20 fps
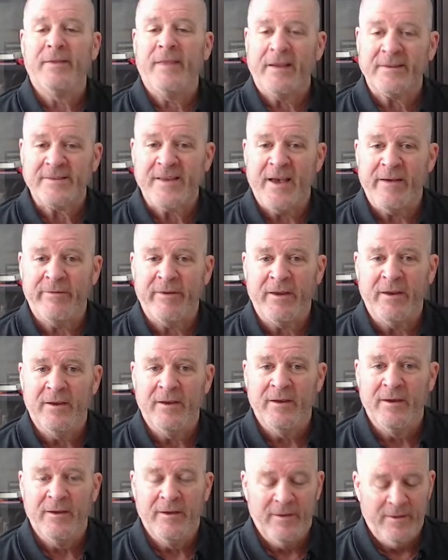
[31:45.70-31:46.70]
that's heavy.
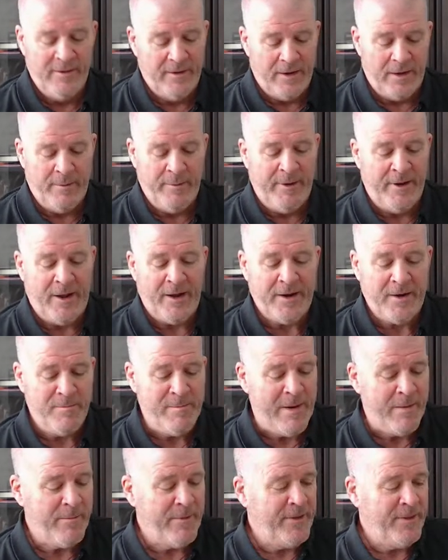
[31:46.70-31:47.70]
I mean, I can
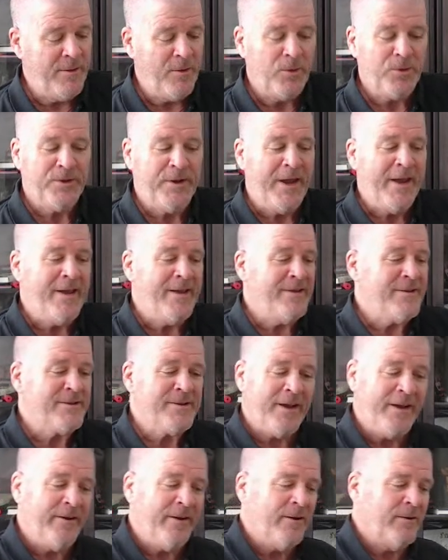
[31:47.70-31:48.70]
remember the old
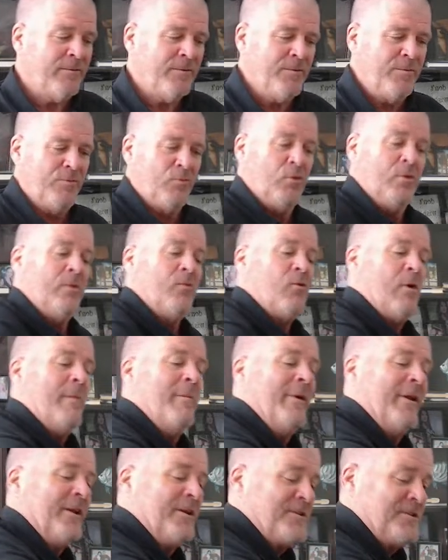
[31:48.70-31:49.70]
days. I know,
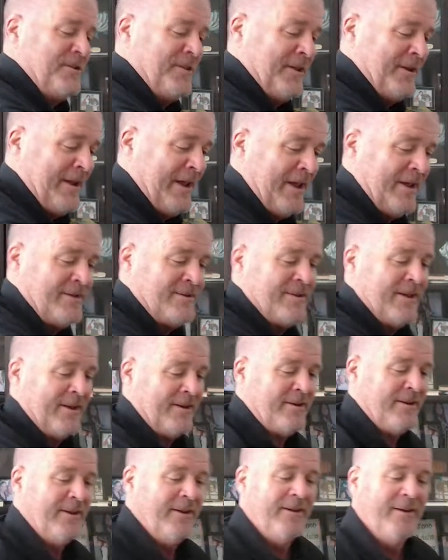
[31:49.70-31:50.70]
reminiscing the days
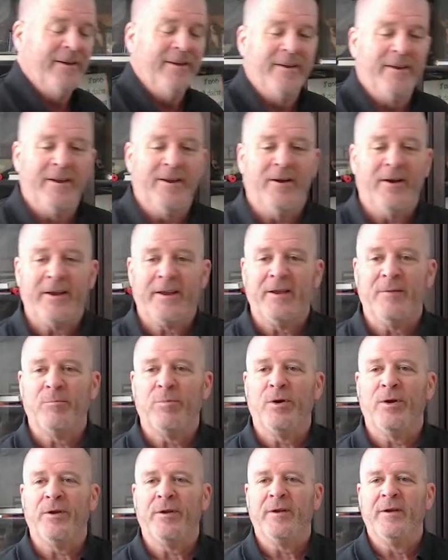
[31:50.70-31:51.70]
that, I could
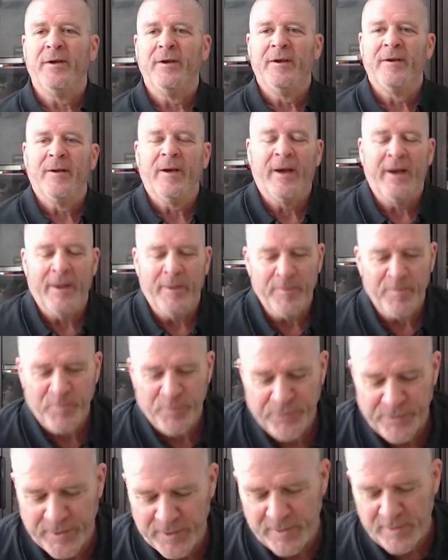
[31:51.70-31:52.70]
put
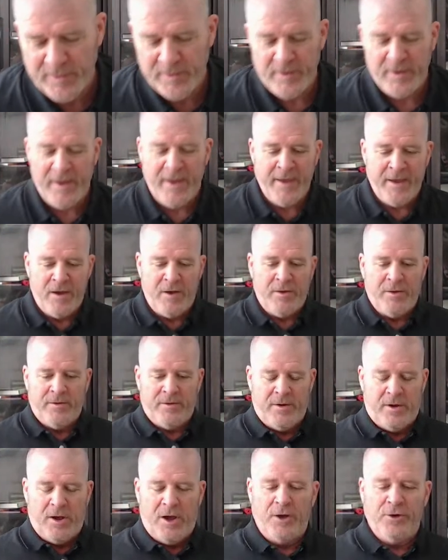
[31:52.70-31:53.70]

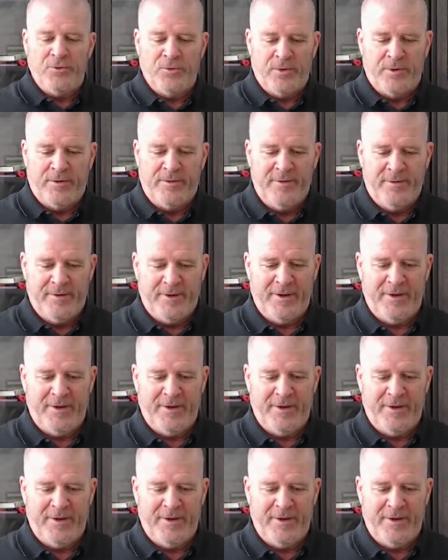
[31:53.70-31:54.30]
100.